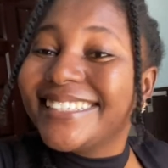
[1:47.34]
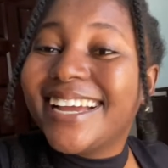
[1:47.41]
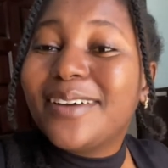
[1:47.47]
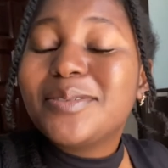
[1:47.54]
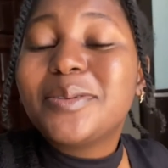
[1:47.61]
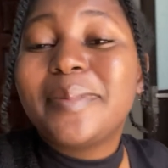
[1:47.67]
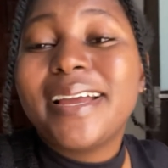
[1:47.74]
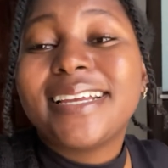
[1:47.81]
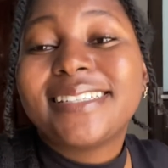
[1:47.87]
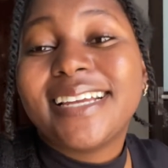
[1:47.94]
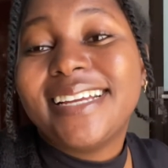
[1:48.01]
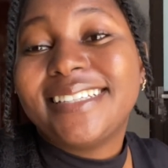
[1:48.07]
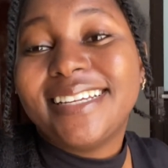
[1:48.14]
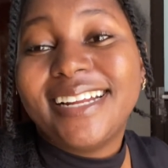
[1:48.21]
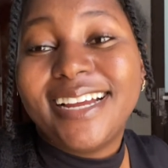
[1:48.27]
I'm super
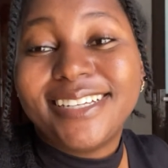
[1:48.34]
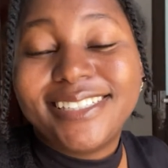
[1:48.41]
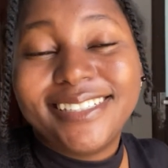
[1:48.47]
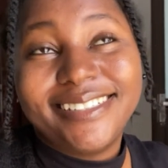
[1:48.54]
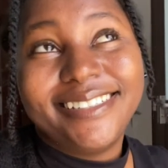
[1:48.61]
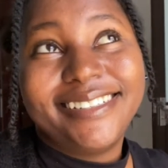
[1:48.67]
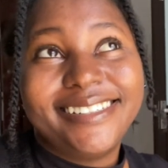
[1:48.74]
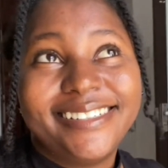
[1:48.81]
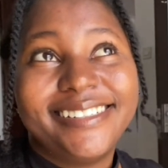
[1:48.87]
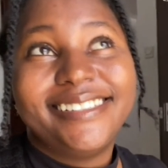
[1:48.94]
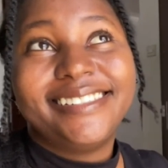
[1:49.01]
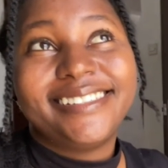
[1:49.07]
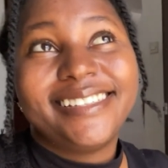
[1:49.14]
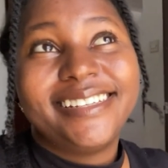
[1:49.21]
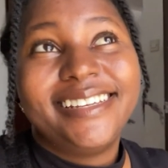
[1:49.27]
excited actually
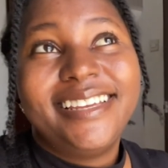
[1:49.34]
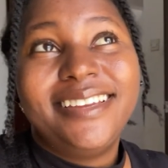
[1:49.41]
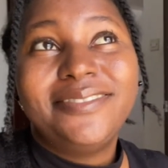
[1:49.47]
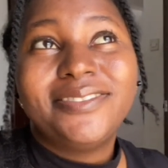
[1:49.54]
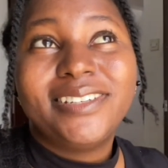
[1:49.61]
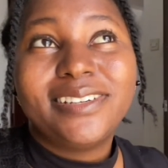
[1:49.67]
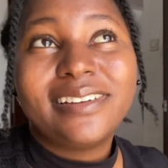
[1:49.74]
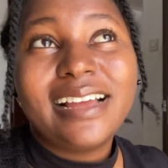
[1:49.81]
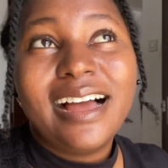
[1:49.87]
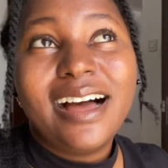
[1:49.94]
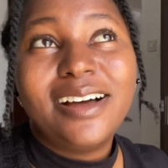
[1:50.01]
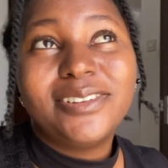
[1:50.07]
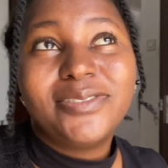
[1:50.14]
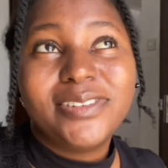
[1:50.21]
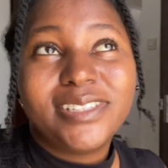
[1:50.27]
because if the
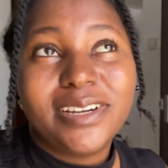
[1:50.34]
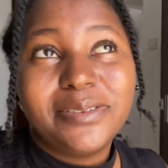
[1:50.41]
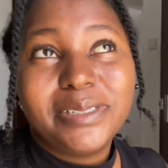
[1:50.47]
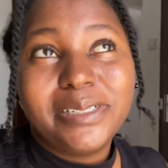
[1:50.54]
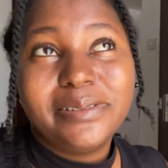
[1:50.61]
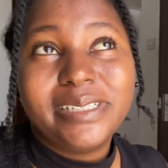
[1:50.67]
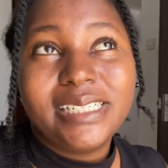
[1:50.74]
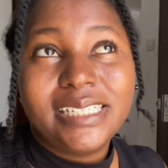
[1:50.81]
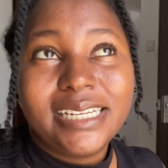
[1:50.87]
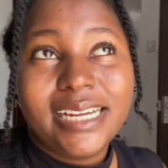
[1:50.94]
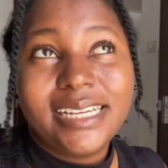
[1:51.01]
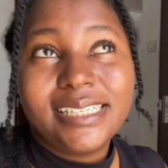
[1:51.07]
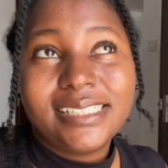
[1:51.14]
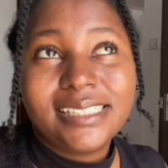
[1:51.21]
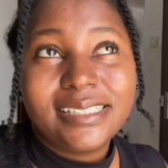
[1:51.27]
outfits are really really
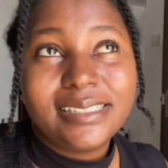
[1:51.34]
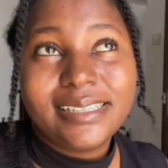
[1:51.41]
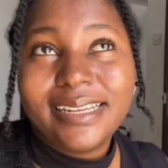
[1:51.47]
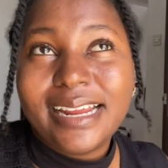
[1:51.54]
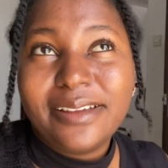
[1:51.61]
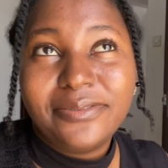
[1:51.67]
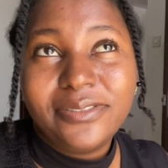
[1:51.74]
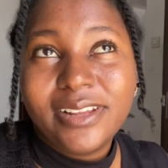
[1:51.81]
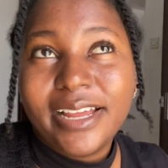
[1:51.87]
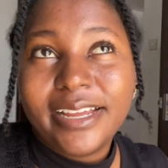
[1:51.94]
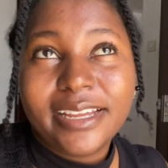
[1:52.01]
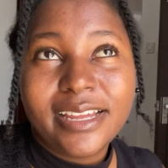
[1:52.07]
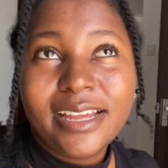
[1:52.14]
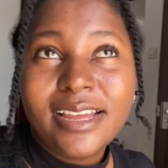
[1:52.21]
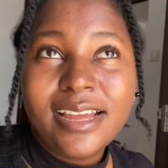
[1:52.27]
nice, then I feel
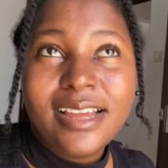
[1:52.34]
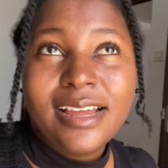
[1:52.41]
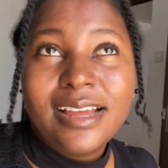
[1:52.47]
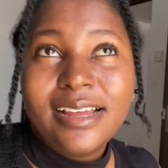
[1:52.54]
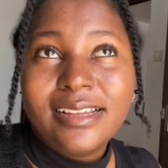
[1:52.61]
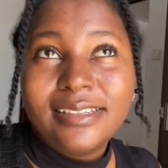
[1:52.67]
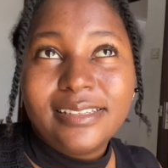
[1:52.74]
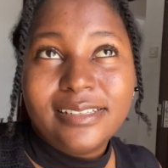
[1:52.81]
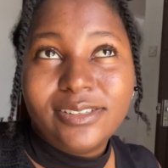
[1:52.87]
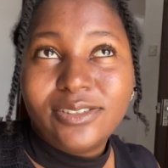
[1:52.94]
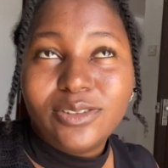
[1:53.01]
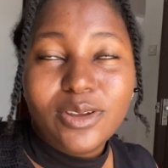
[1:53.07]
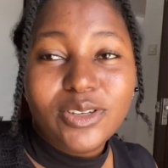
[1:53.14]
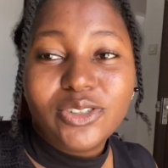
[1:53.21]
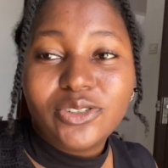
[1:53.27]
like the
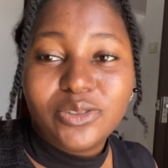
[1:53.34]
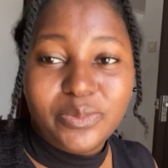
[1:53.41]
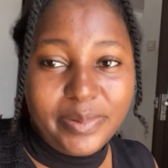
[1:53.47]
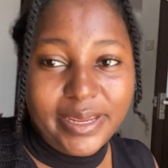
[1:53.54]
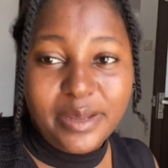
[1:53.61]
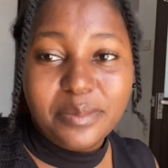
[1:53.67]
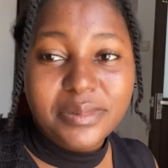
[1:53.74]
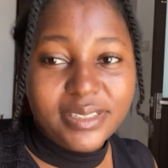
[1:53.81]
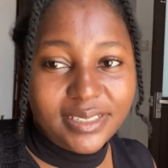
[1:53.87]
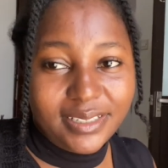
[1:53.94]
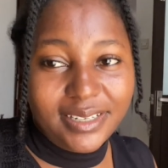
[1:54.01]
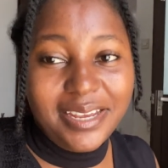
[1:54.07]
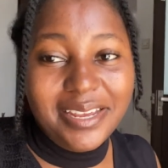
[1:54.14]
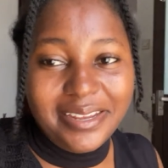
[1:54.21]
stores should be empty.